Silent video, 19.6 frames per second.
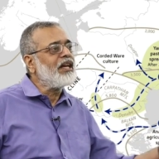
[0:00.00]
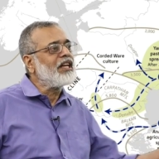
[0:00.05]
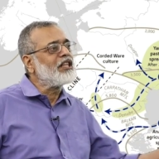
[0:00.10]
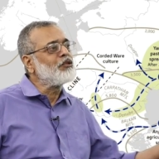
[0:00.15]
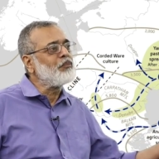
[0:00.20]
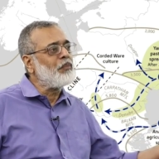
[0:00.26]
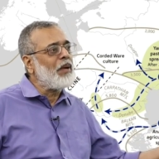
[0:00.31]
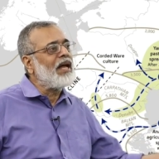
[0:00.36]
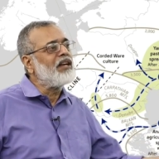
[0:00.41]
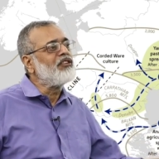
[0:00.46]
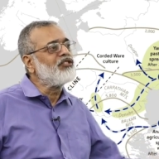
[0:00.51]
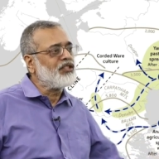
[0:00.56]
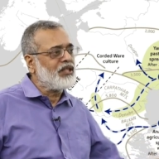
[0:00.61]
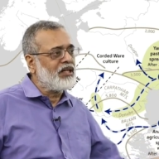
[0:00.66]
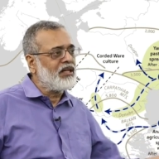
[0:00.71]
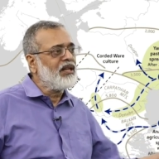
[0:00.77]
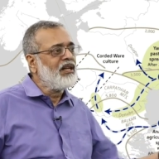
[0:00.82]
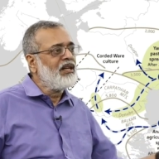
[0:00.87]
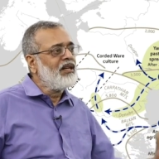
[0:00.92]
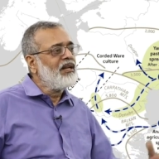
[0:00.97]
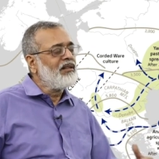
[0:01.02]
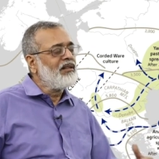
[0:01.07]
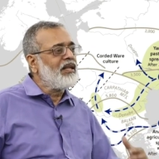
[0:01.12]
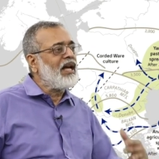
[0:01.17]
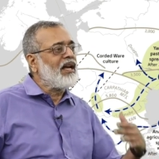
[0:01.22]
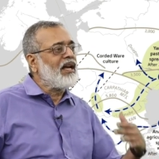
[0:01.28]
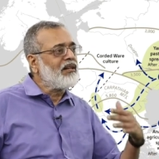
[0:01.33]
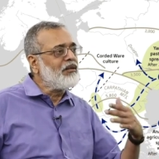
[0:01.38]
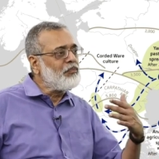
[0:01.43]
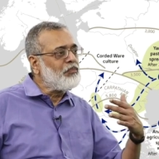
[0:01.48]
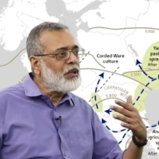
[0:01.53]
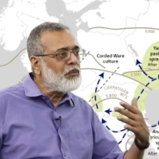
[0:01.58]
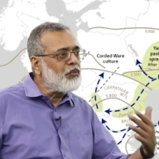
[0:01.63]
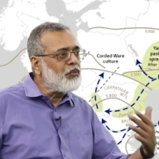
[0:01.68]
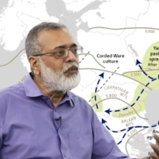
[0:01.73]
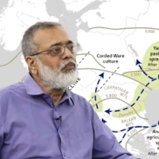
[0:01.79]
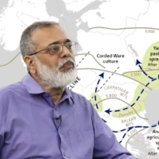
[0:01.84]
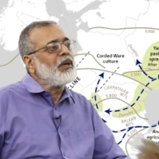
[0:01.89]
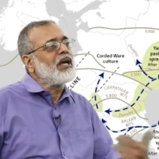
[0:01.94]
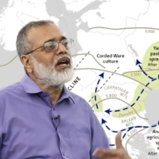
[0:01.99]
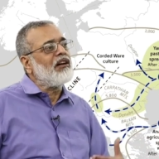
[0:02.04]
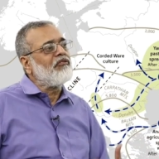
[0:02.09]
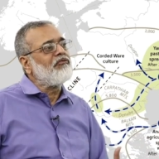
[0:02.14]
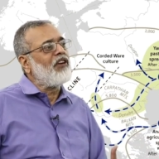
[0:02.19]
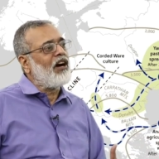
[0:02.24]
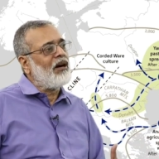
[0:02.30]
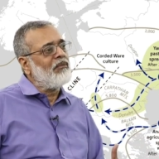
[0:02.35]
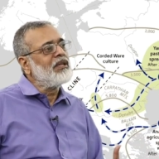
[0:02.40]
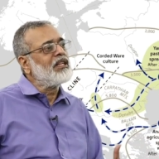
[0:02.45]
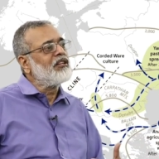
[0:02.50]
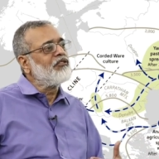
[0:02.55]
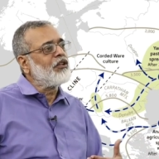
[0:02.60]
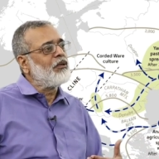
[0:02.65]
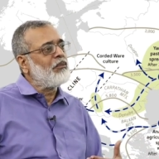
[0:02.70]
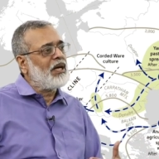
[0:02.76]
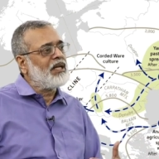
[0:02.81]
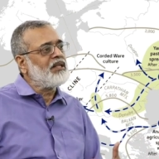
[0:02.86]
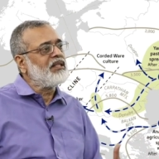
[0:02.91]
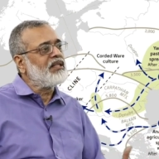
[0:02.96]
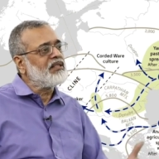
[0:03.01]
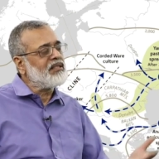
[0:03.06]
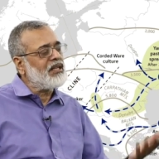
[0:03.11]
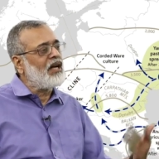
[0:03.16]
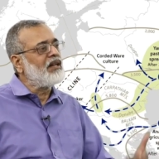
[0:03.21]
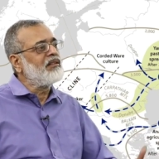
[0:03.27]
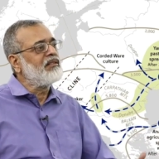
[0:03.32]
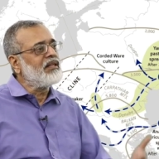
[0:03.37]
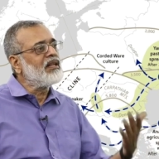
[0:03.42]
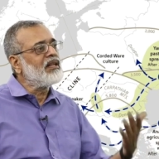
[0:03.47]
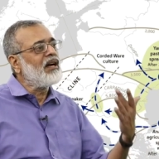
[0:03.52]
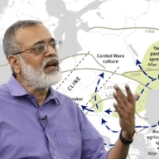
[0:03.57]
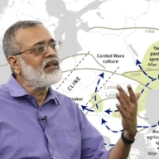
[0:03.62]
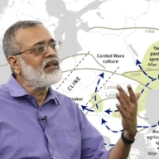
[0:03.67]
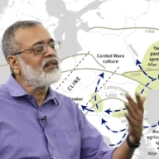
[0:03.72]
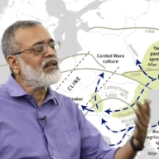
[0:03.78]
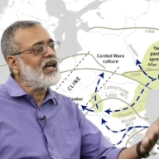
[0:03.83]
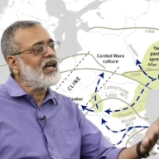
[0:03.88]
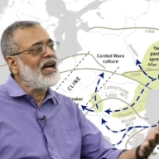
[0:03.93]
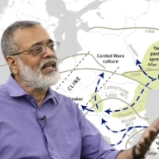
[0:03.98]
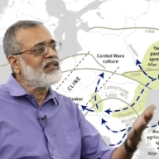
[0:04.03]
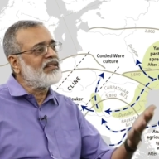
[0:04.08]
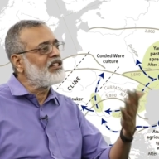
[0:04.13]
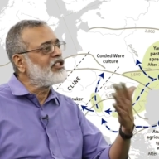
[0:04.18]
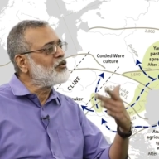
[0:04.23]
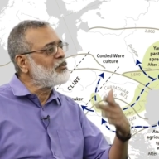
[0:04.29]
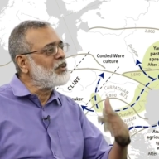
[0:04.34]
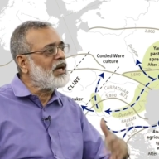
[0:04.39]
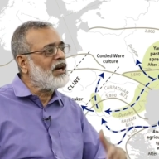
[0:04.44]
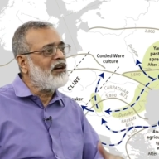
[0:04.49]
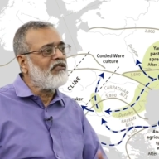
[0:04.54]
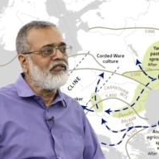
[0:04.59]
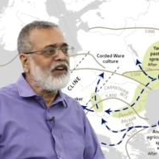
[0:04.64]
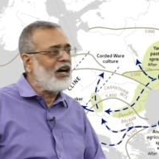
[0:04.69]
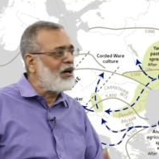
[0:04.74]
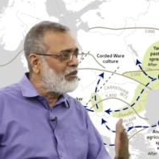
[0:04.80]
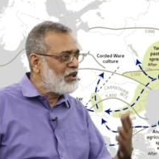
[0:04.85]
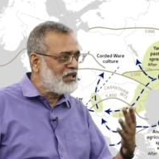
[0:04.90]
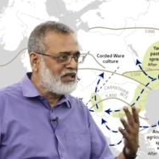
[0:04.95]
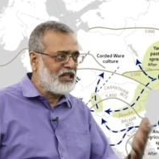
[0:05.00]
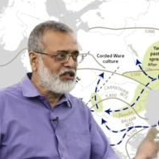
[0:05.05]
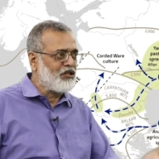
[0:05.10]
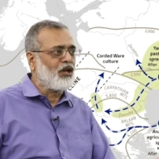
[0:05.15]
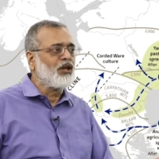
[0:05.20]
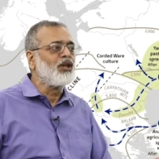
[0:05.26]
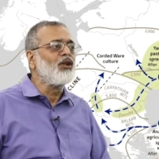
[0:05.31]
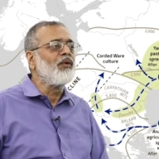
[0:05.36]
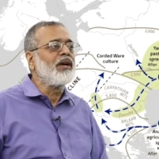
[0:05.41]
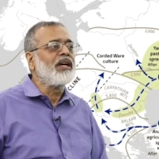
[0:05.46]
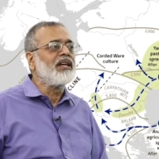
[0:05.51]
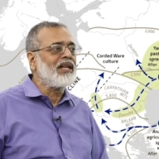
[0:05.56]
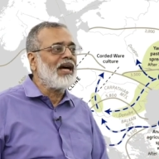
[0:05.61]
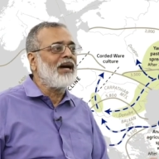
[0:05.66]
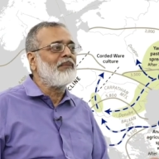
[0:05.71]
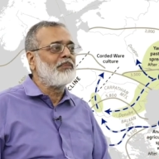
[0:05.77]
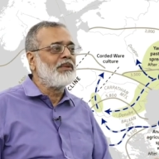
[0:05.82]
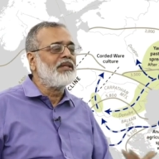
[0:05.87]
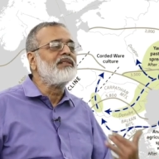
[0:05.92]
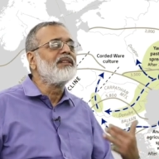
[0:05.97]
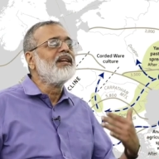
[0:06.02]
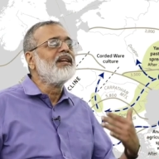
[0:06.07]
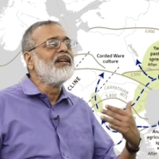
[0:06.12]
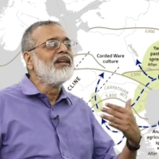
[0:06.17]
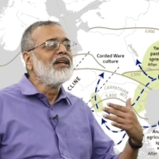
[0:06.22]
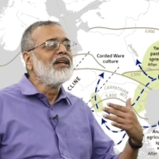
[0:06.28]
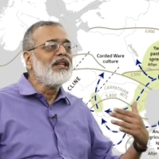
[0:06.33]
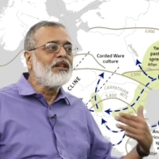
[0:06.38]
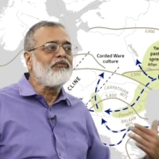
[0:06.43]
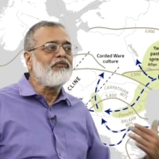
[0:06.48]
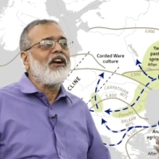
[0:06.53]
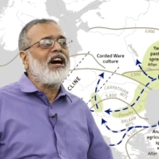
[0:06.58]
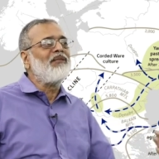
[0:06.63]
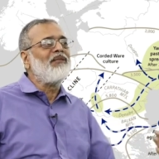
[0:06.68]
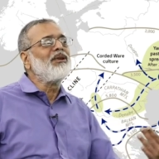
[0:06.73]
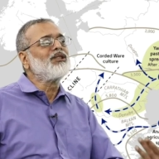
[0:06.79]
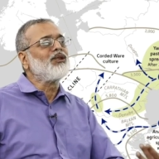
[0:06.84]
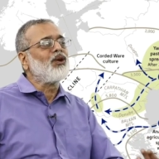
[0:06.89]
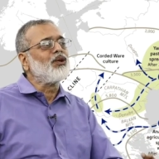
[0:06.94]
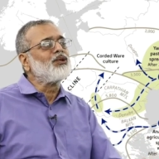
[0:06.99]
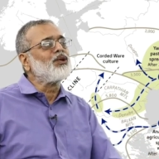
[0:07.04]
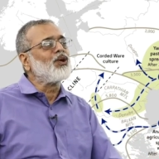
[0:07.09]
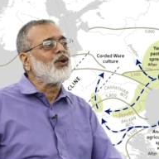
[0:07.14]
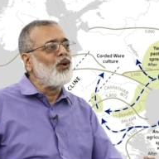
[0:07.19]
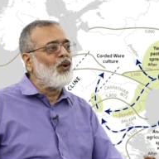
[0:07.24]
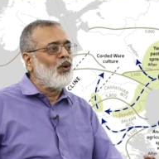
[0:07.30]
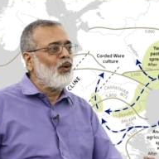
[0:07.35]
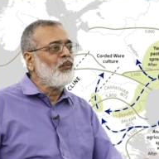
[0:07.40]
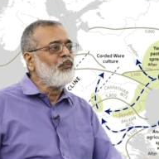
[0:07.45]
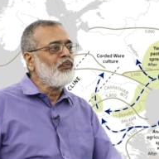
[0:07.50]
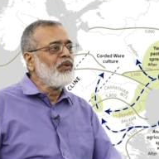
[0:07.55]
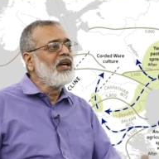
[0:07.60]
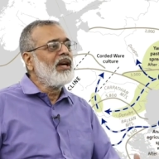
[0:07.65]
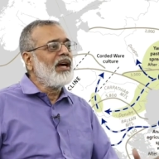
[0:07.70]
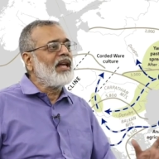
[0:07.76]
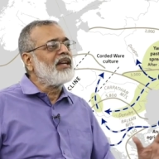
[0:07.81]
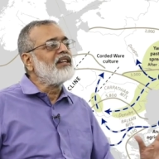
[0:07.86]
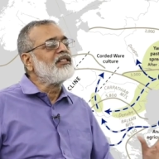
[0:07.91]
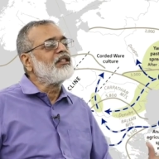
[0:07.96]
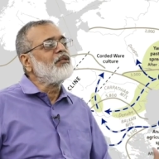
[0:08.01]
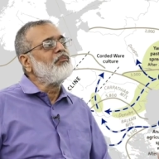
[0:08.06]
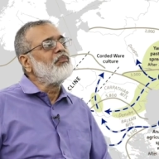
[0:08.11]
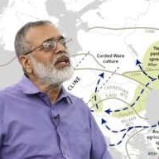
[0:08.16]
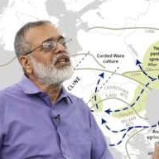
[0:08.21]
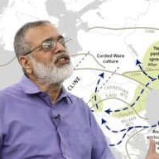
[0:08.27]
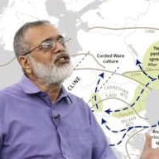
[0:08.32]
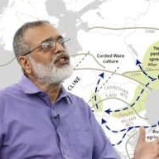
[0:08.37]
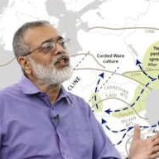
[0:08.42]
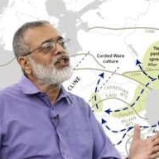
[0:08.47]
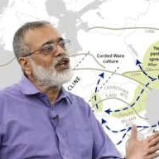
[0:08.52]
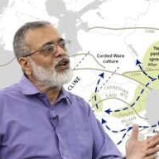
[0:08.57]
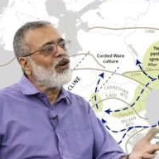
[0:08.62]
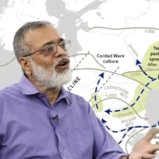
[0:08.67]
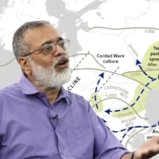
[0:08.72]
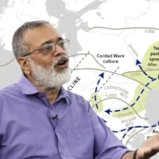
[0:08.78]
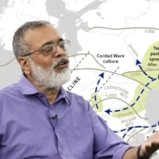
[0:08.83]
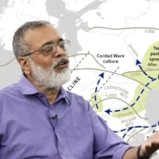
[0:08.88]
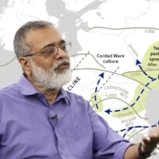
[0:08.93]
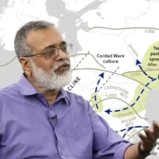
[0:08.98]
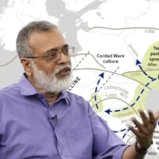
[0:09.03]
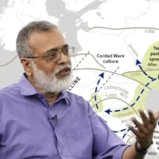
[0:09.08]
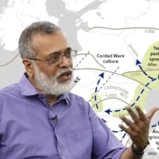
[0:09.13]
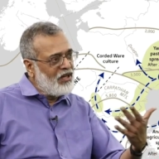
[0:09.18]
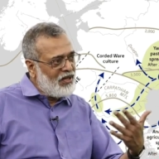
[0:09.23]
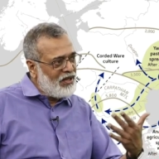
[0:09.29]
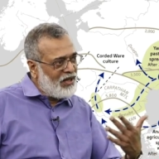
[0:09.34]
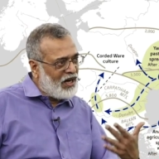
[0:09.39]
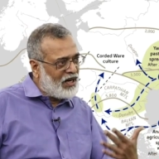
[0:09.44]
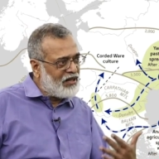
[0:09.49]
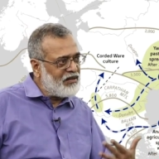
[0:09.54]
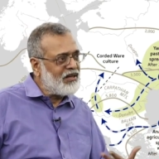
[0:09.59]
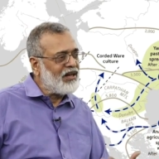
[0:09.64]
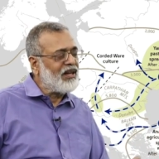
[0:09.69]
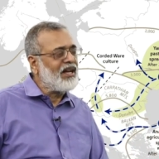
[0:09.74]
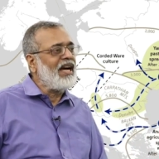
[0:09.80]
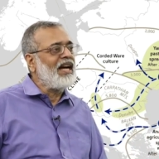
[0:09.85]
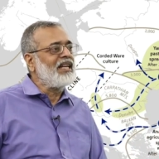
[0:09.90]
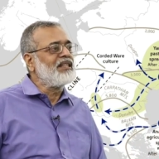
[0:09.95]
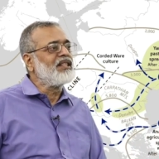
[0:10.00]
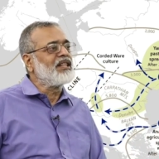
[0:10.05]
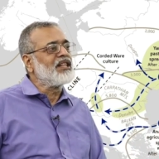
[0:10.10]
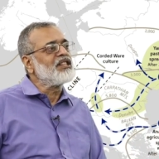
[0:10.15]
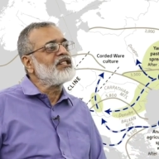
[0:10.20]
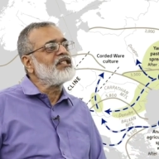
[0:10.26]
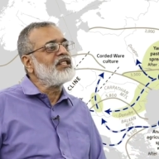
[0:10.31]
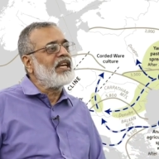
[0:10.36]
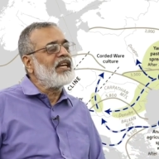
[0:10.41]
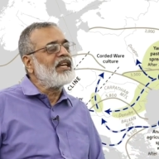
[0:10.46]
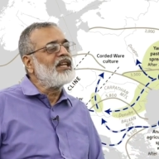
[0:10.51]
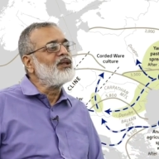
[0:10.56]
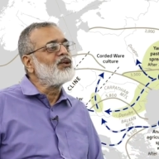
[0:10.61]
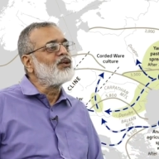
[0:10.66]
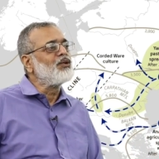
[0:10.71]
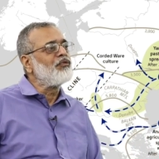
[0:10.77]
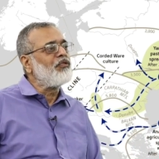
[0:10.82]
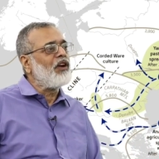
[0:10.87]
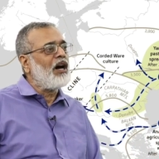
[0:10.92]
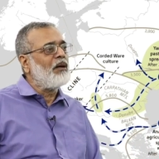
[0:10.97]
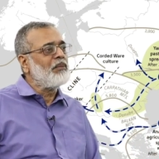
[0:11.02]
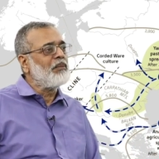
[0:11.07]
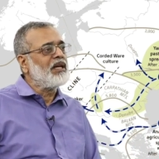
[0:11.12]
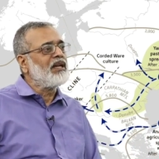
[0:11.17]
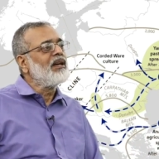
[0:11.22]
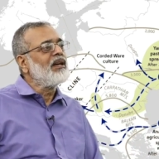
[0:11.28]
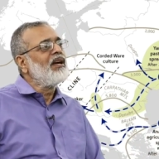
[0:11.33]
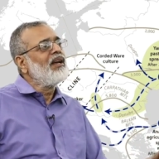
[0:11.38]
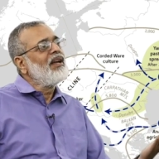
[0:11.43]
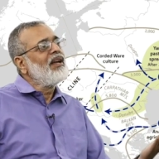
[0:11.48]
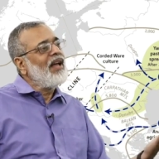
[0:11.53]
expansion that people pick up farming from others hunter hunter gatherers become farmers that's not the way it happens the farmers also go yeah. and it's a mixture of hunter gatherers taking to farming